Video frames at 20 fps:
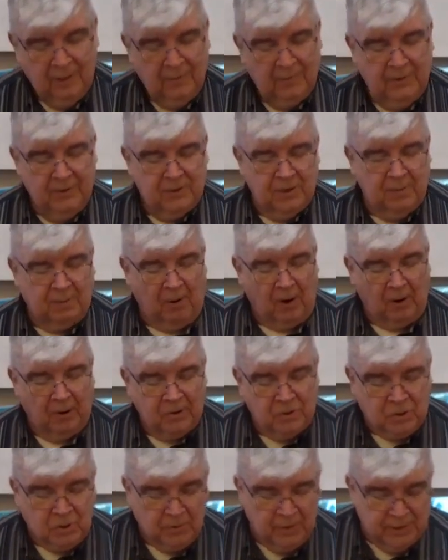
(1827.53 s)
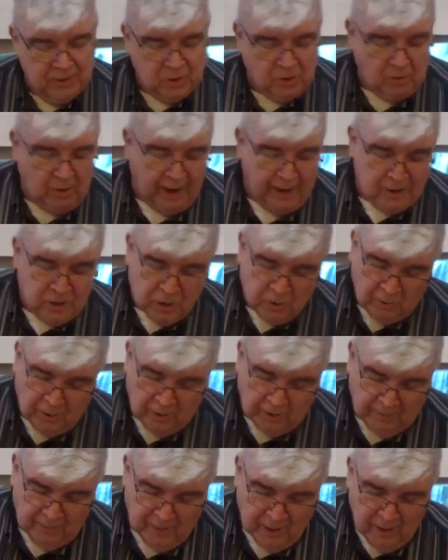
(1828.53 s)
The departure is
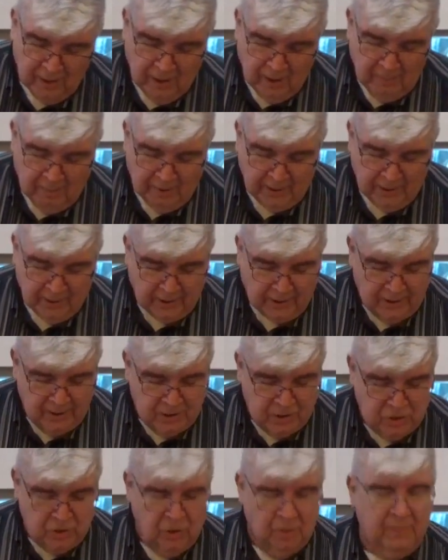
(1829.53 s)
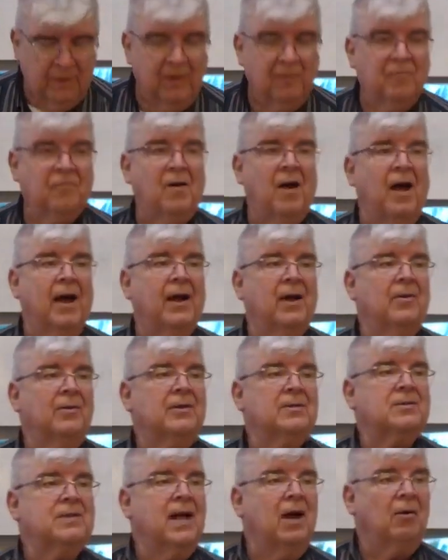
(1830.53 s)
gradual, but a consuming fire
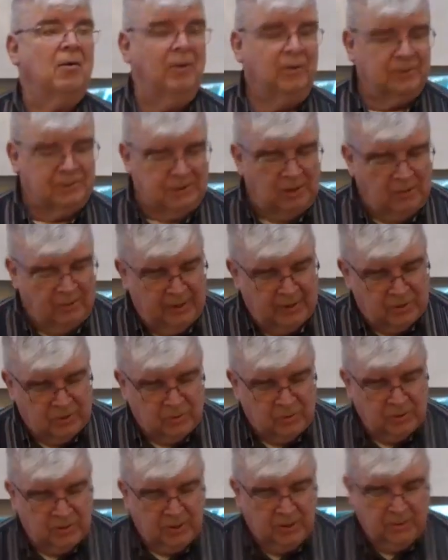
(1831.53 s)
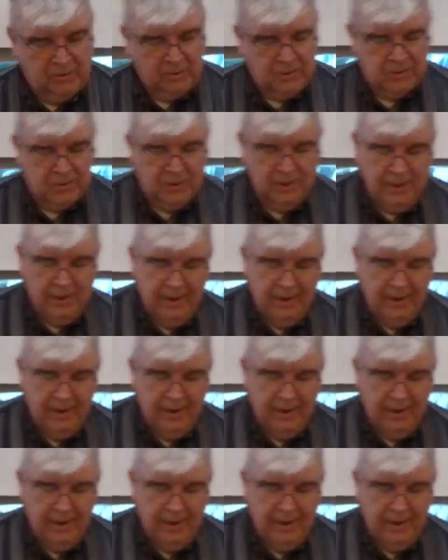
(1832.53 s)
is now also introduced.